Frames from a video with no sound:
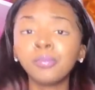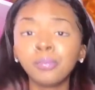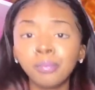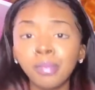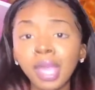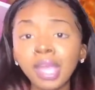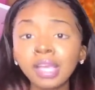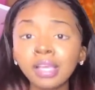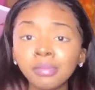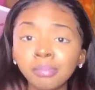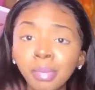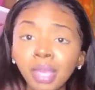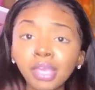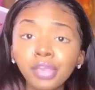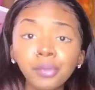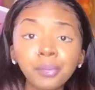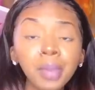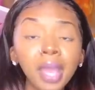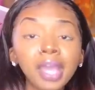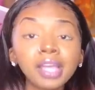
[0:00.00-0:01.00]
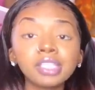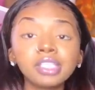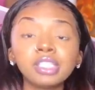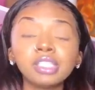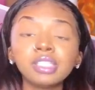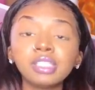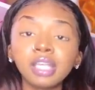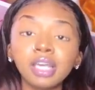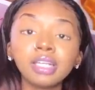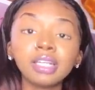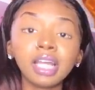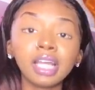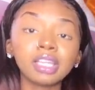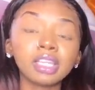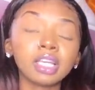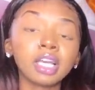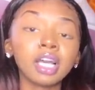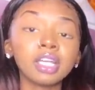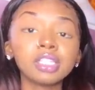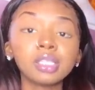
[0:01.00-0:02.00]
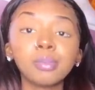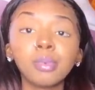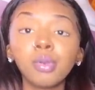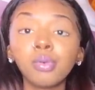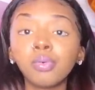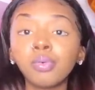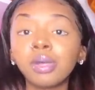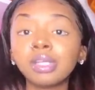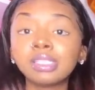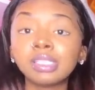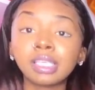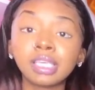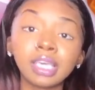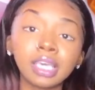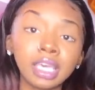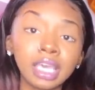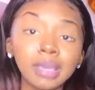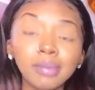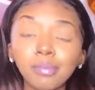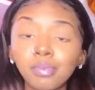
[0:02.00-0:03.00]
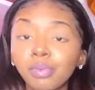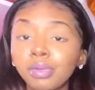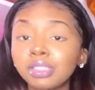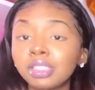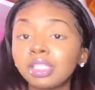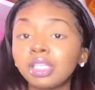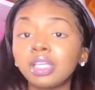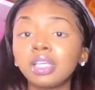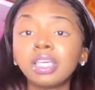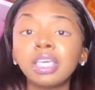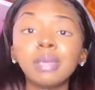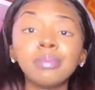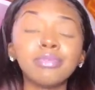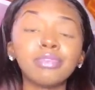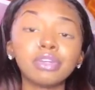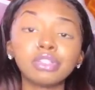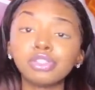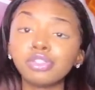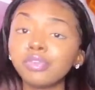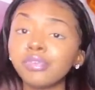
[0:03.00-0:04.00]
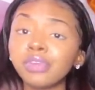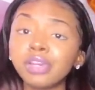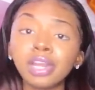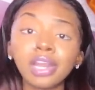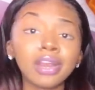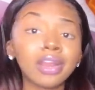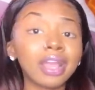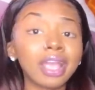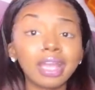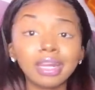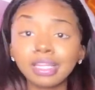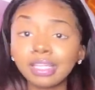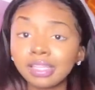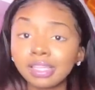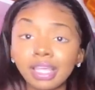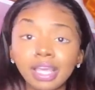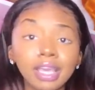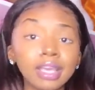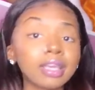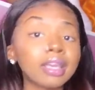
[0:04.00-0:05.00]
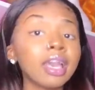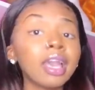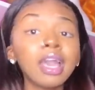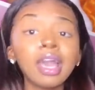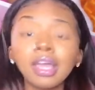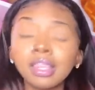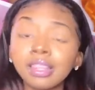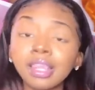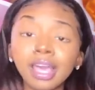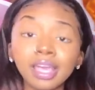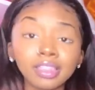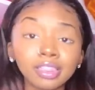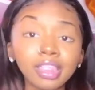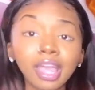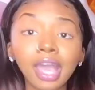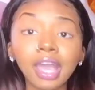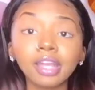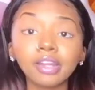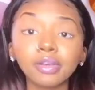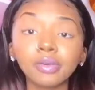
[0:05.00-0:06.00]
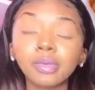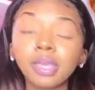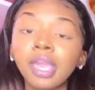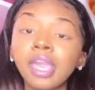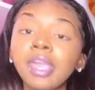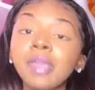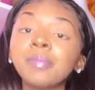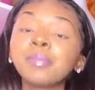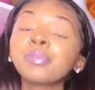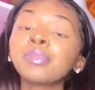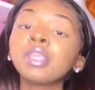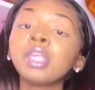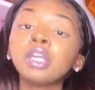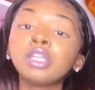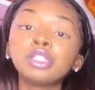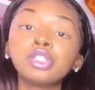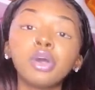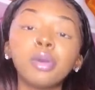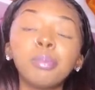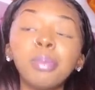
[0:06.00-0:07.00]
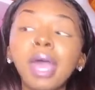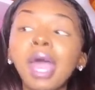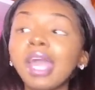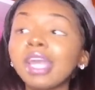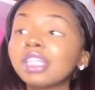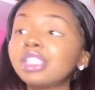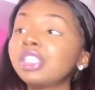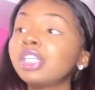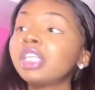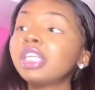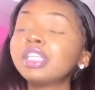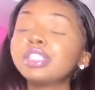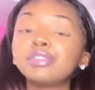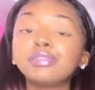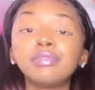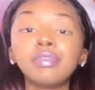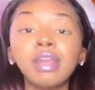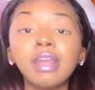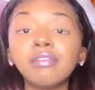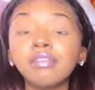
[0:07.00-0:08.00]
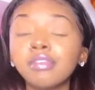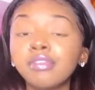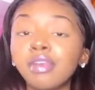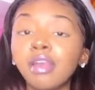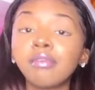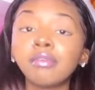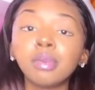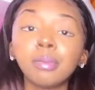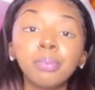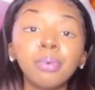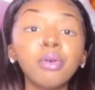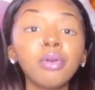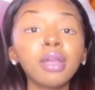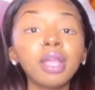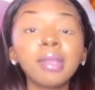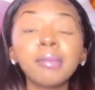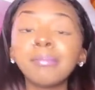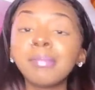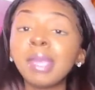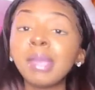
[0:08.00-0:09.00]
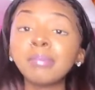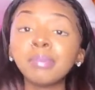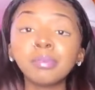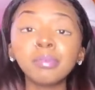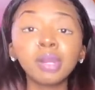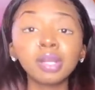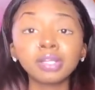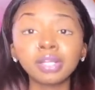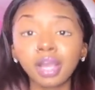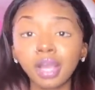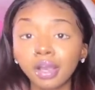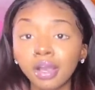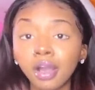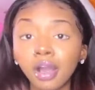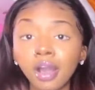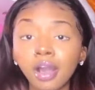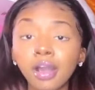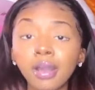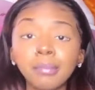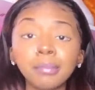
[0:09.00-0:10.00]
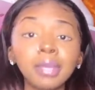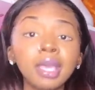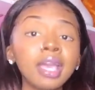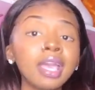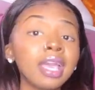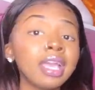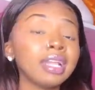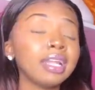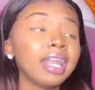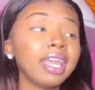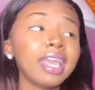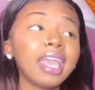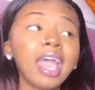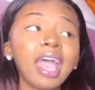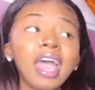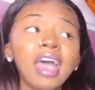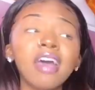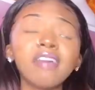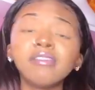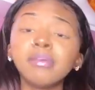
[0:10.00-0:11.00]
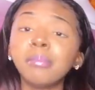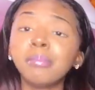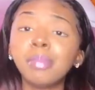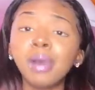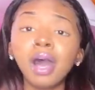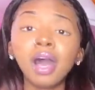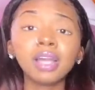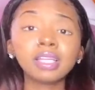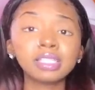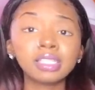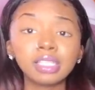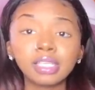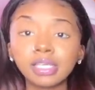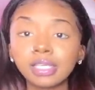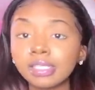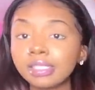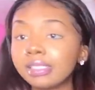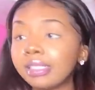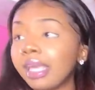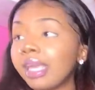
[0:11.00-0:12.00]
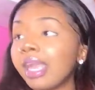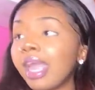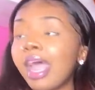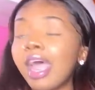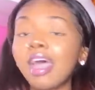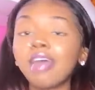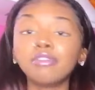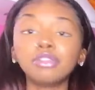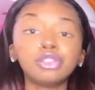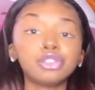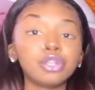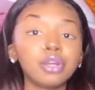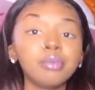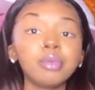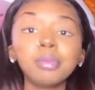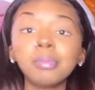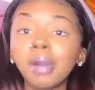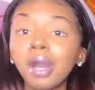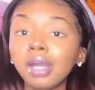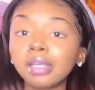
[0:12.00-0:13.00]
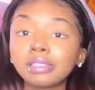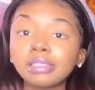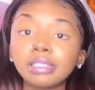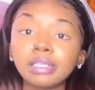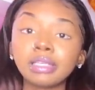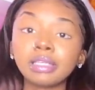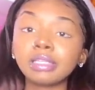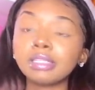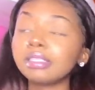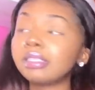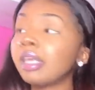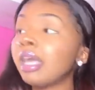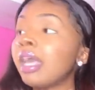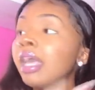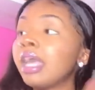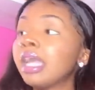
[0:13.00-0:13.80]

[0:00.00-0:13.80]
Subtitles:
Make your packaging something that the customer wants to keep for a souvenir, anything like that, okay? So packaging is very important. Papermart.com, they have boxes, they have jewelry boxes,